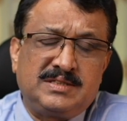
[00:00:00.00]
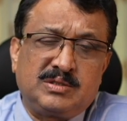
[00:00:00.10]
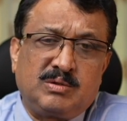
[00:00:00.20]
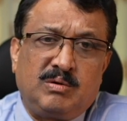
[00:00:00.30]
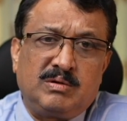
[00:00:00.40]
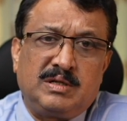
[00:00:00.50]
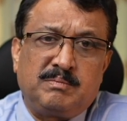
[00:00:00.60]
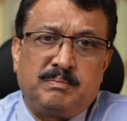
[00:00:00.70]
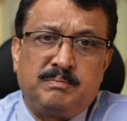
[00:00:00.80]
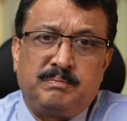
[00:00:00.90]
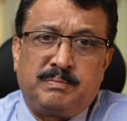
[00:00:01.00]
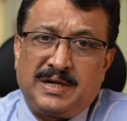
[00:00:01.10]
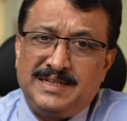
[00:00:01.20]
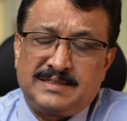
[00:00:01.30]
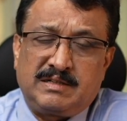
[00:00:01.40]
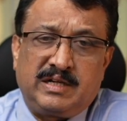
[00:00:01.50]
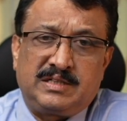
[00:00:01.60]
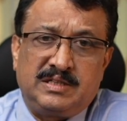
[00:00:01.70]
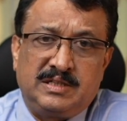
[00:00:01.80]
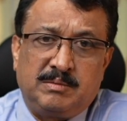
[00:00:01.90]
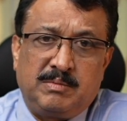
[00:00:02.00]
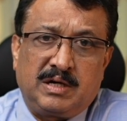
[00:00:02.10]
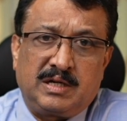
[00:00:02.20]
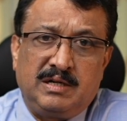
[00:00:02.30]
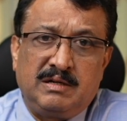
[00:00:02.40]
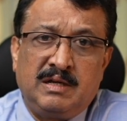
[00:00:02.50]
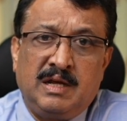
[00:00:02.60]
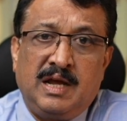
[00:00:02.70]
This is called the price correction in the market